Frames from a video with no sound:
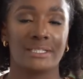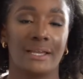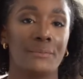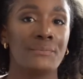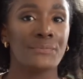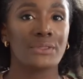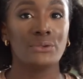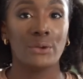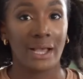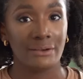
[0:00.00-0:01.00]
Now
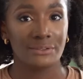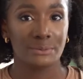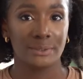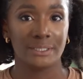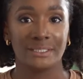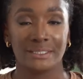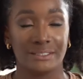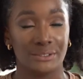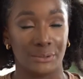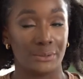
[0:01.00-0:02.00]
you have to be
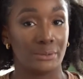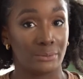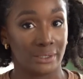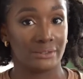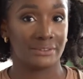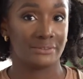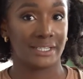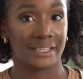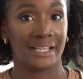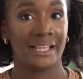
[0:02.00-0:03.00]
aware of the
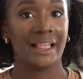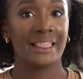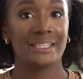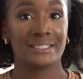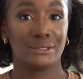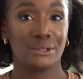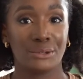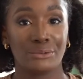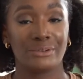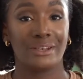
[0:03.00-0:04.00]
fact that there's a
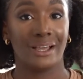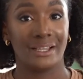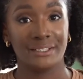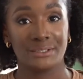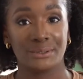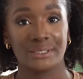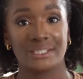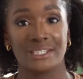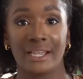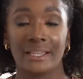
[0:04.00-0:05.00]
lot of lines on
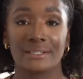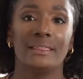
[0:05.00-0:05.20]
this jacket.